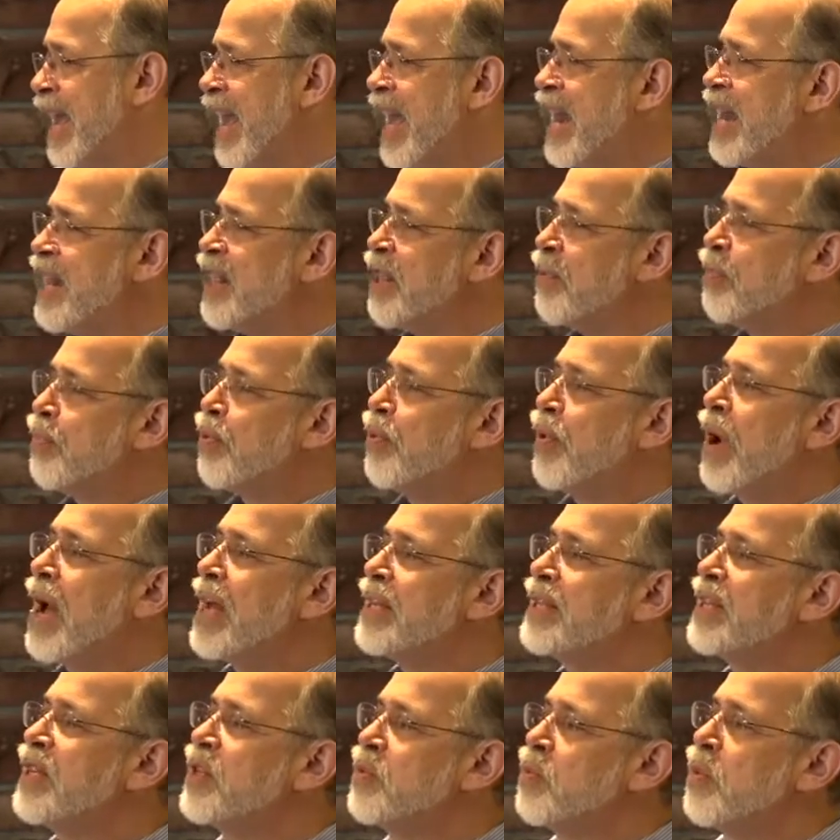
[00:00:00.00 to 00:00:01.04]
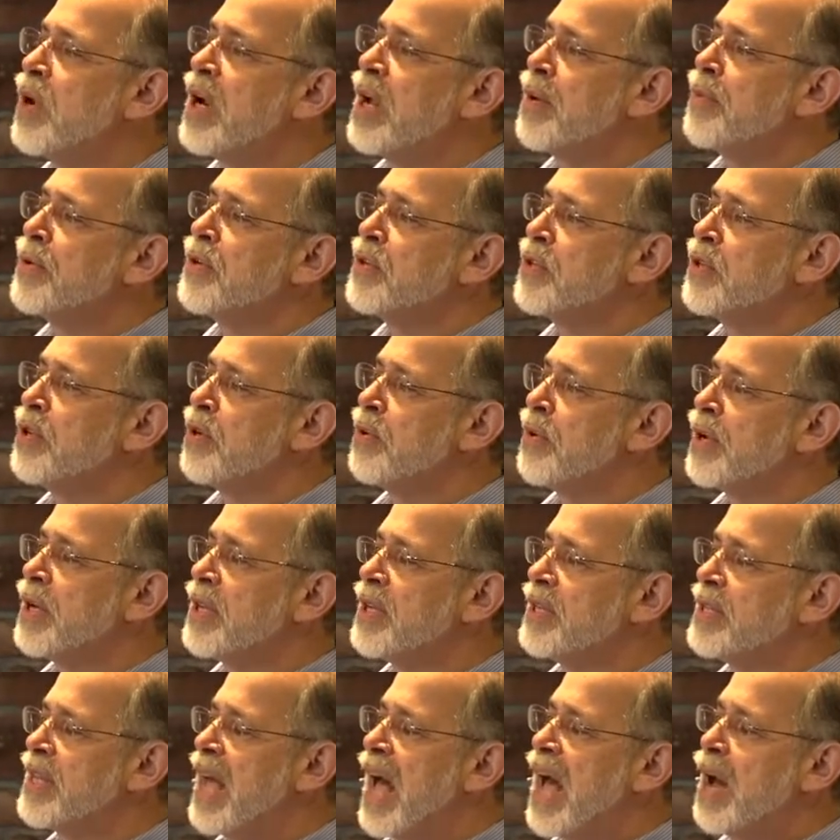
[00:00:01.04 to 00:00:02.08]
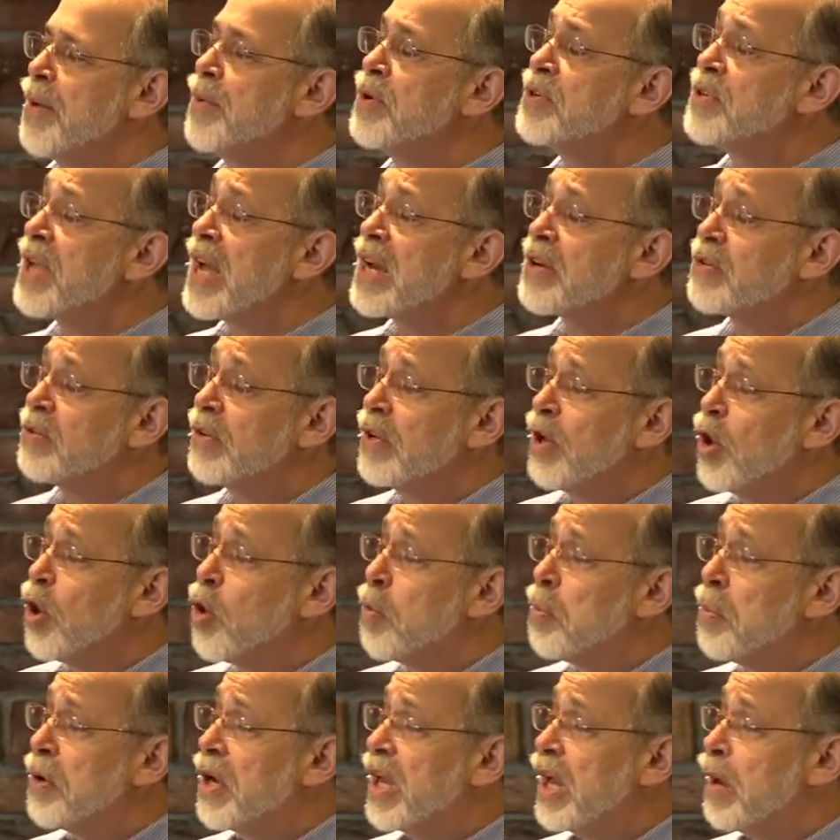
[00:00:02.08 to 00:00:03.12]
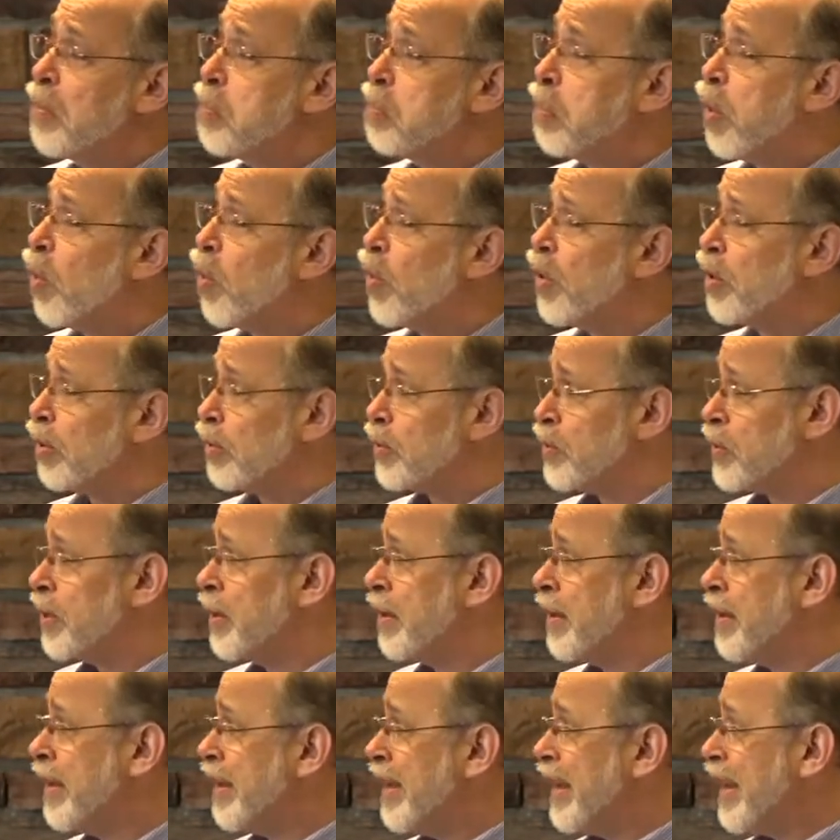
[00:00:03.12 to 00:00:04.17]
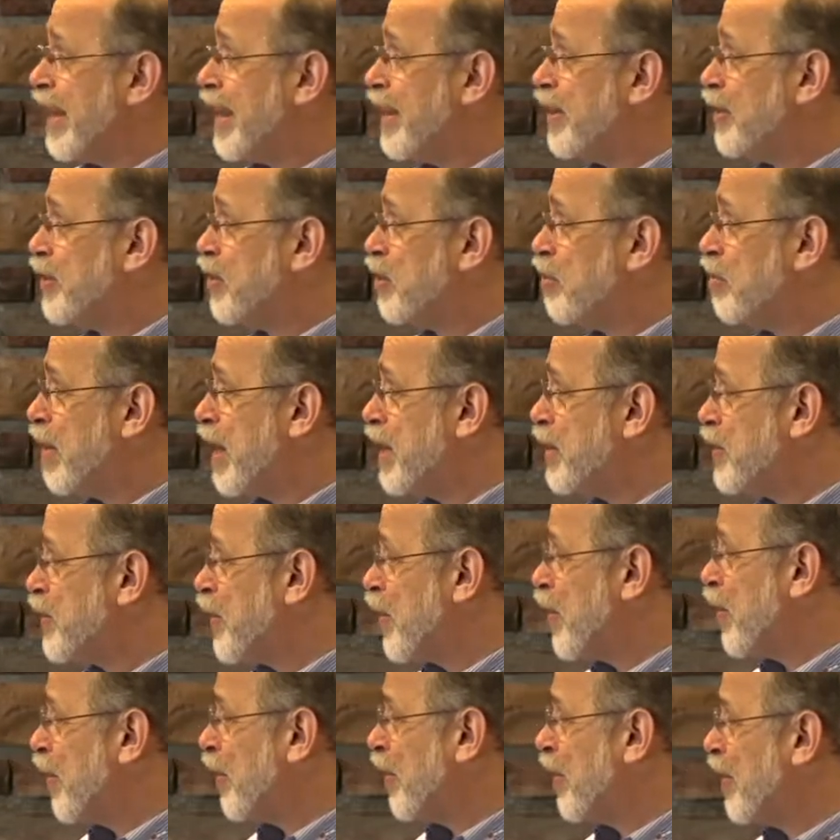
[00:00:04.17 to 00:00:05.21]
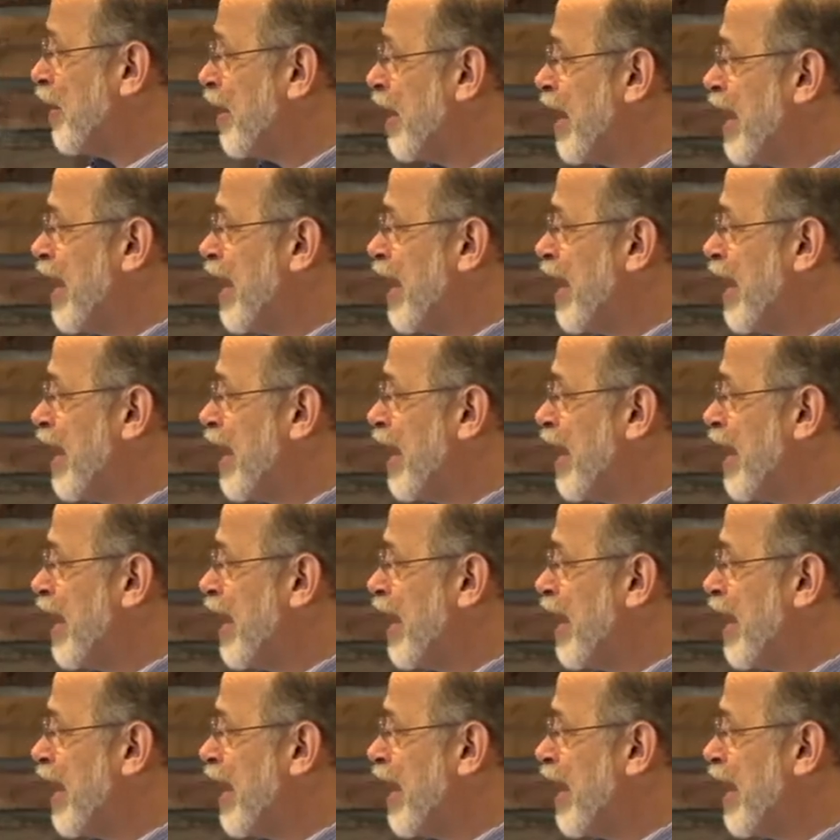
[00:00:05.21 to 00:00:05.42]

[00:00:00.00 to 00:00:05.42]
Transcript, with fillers: And in the process, what I was doing is I was actually opening up portals into my soul.